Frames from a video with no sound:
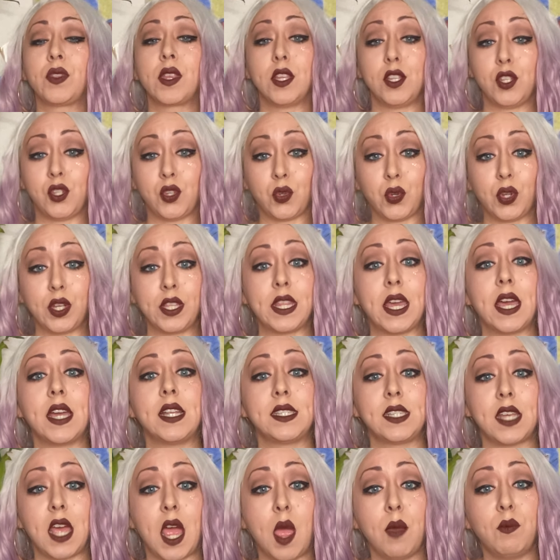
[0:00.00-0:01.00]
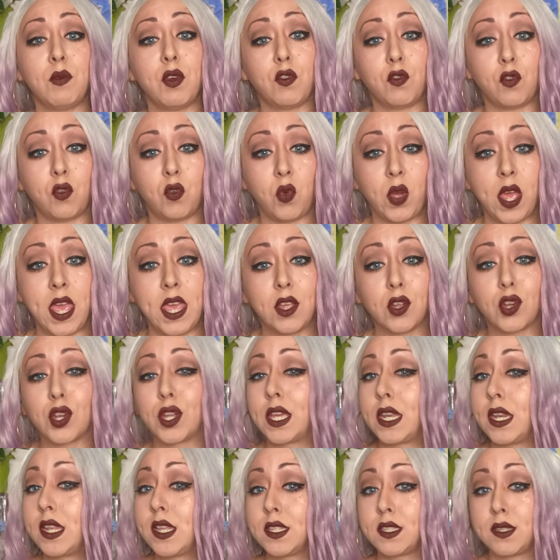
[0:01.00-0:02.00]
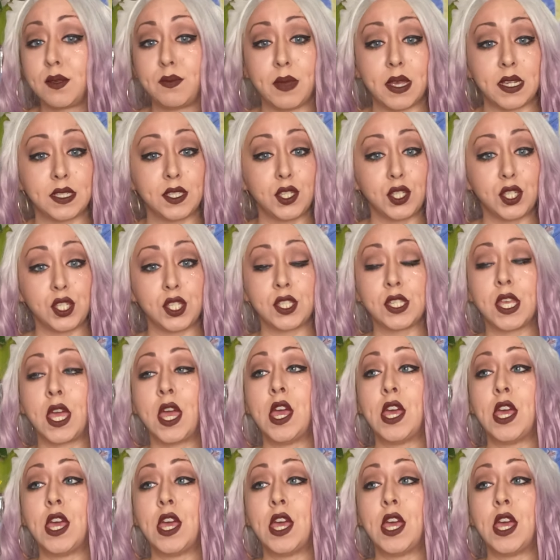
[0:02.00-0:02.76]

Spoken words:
during that time of awake or getting some messages,